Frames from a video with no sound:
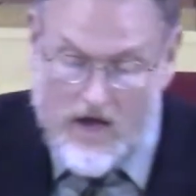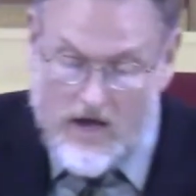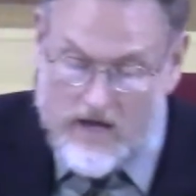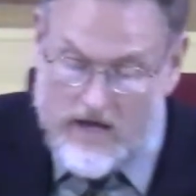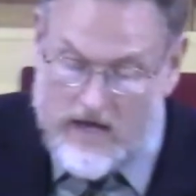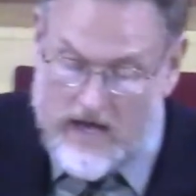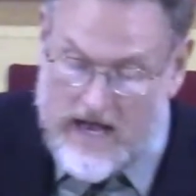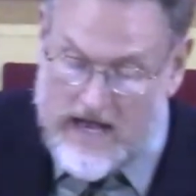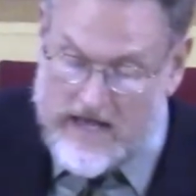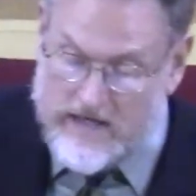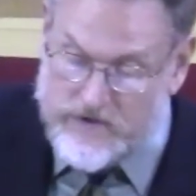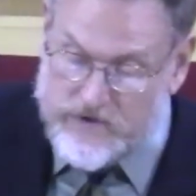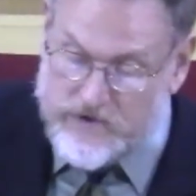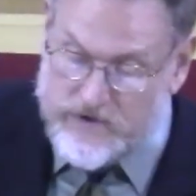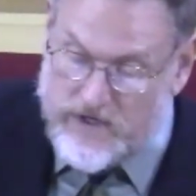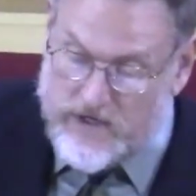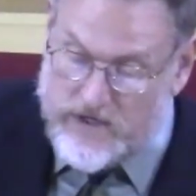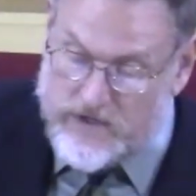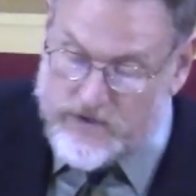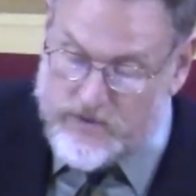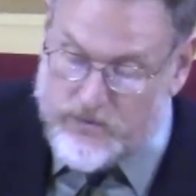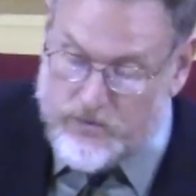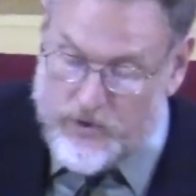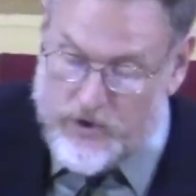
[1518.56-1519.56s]
God
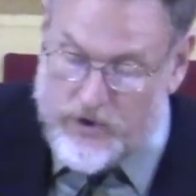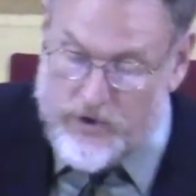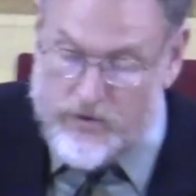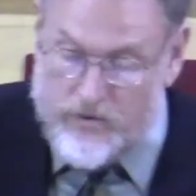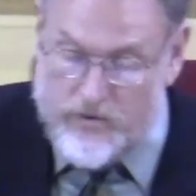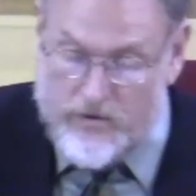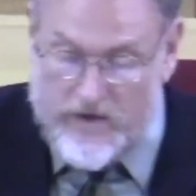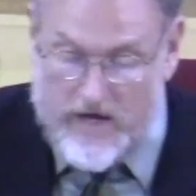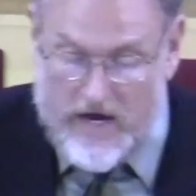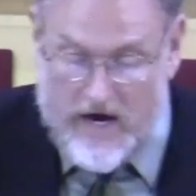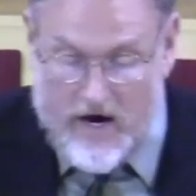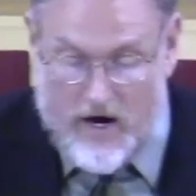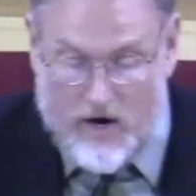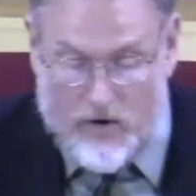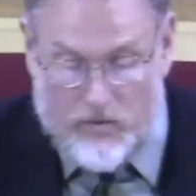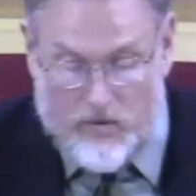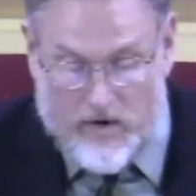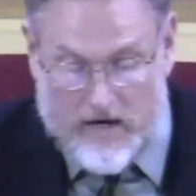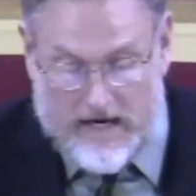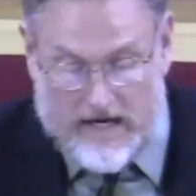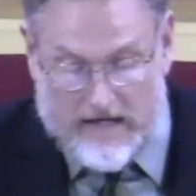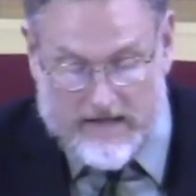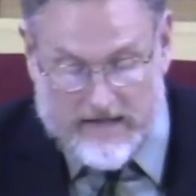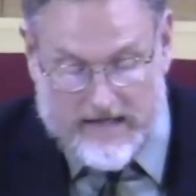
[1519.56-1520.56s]
says, Were you there
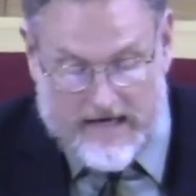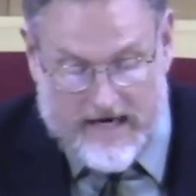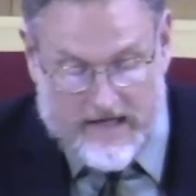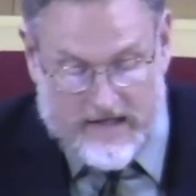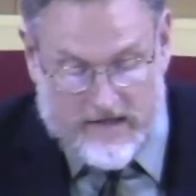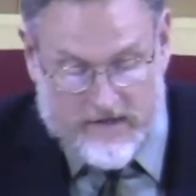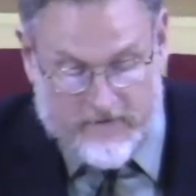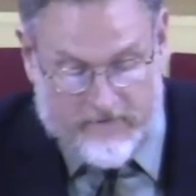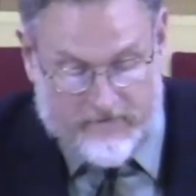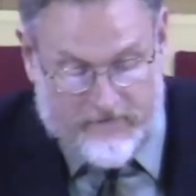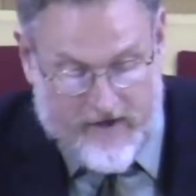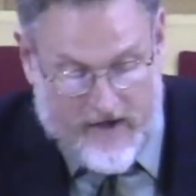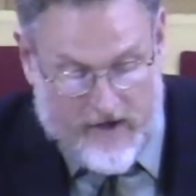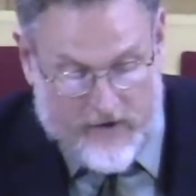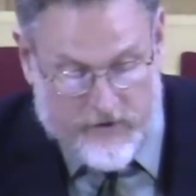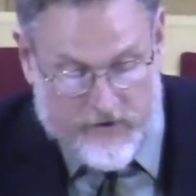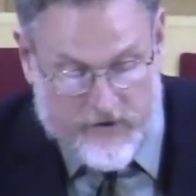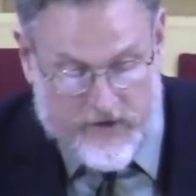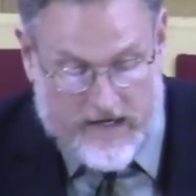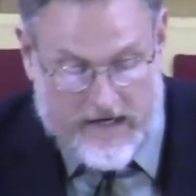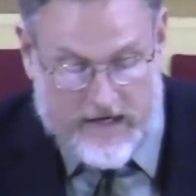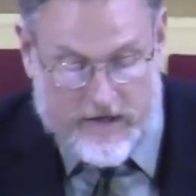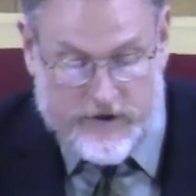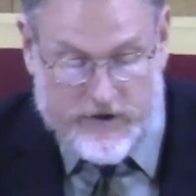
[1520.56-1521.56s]
when I laid the
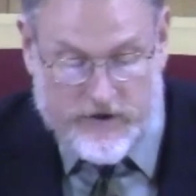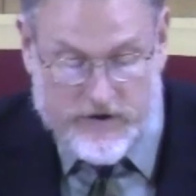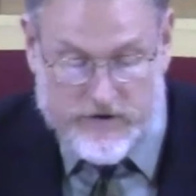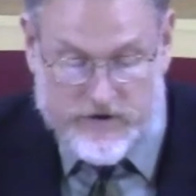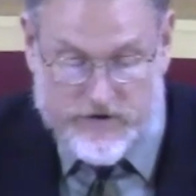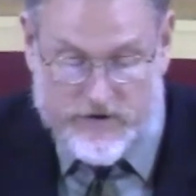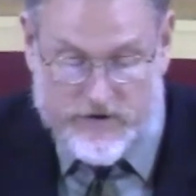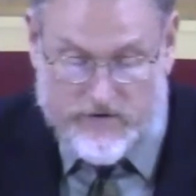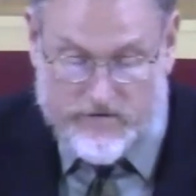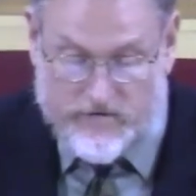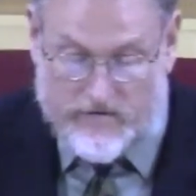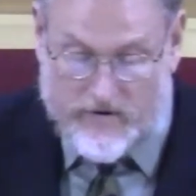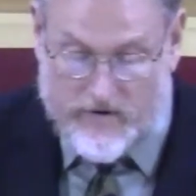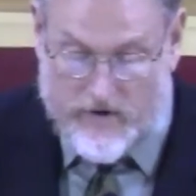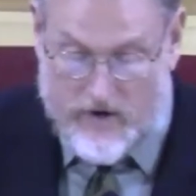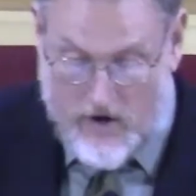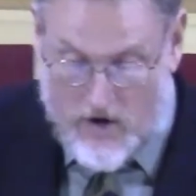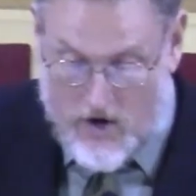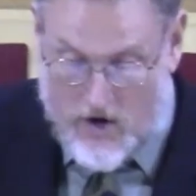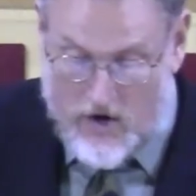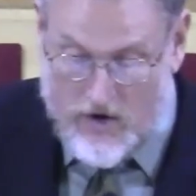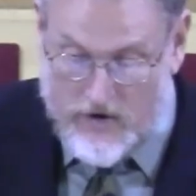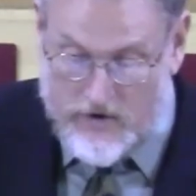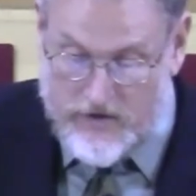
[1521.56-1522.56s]
foundations of the
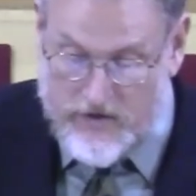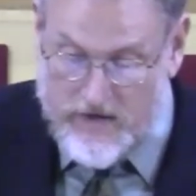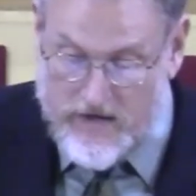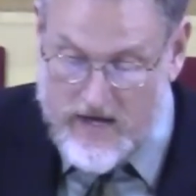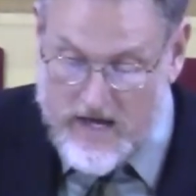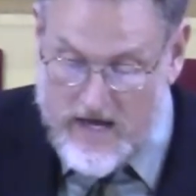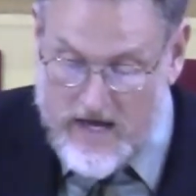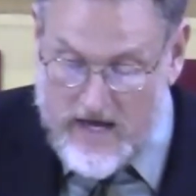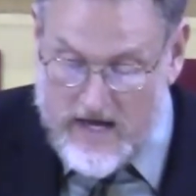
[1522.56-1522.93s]
earth?